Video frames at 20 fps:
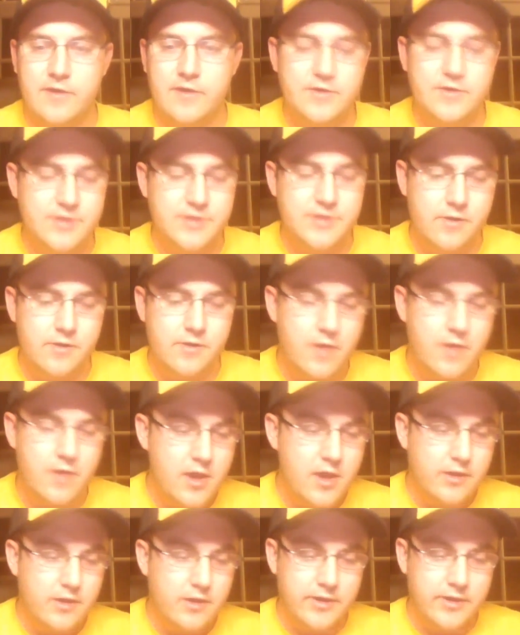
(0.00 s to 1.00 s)
So
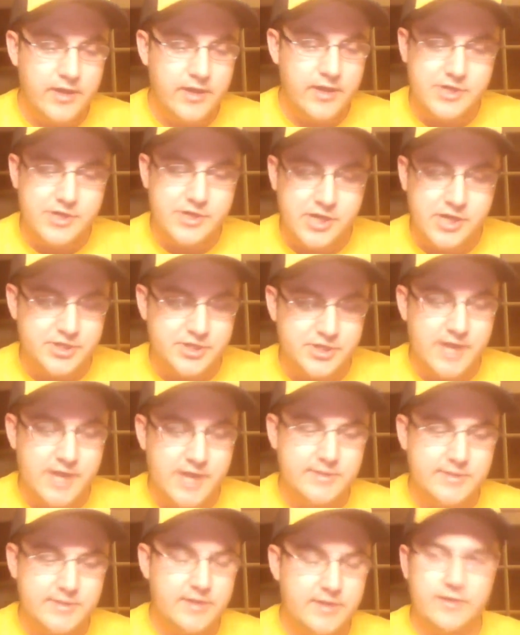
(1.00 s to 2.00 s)
you're going to get Josh
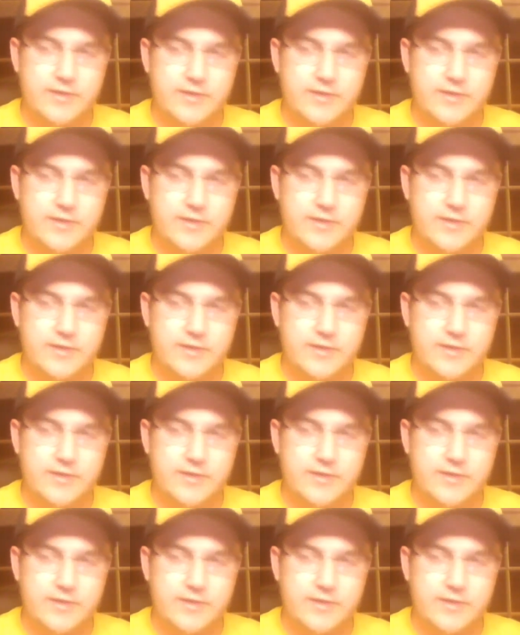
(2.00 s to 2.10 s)
Jackson at,